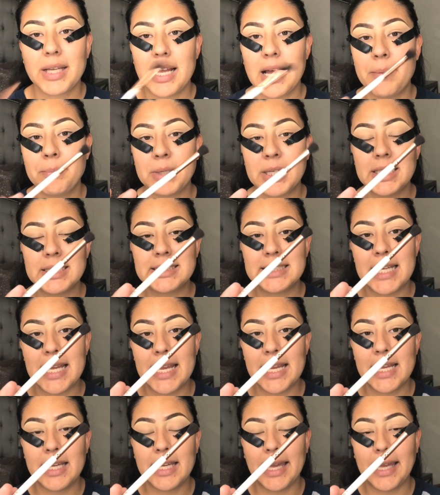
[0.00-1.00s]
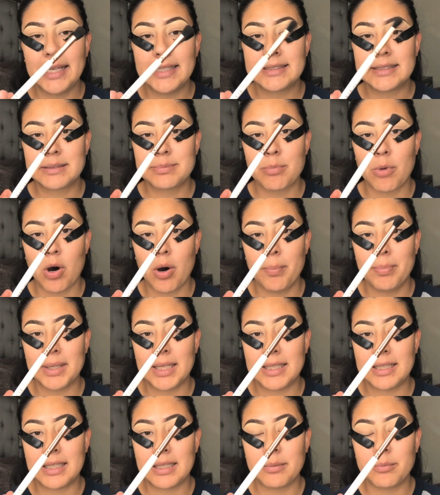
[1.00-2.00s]
I'm gonna take a small
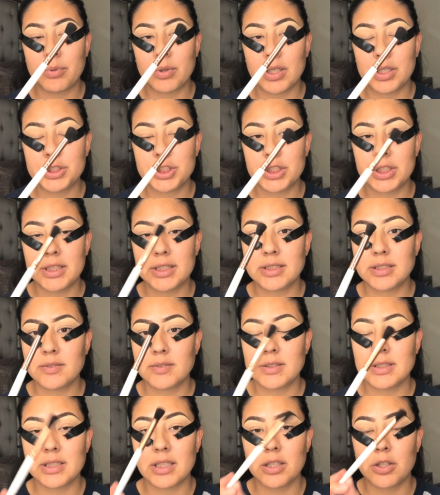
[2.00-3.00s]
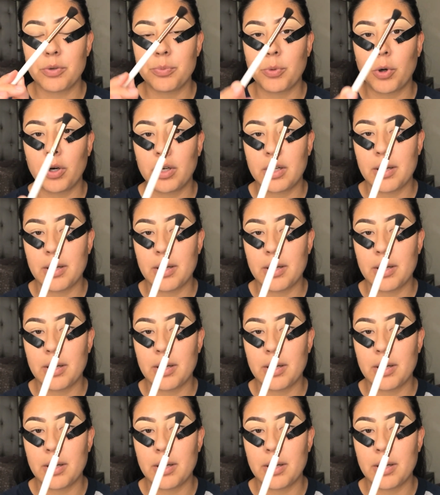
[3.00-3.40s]
blending brush. This one's a little more